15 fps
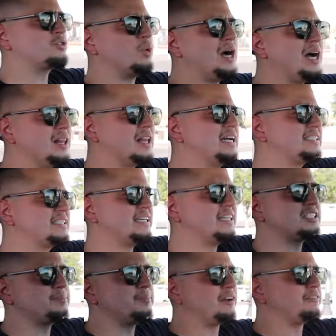well as
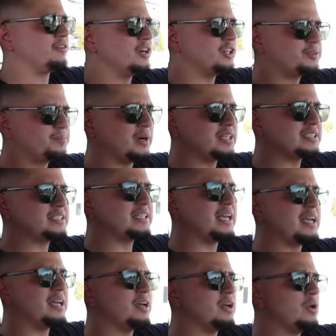it's my first
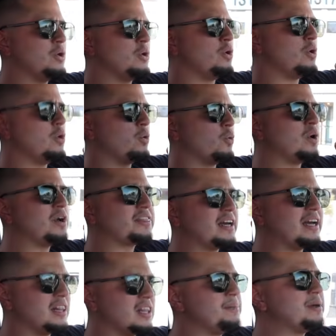Mustang with
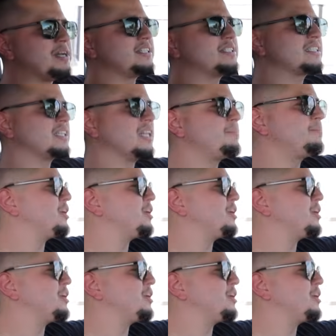a limited slip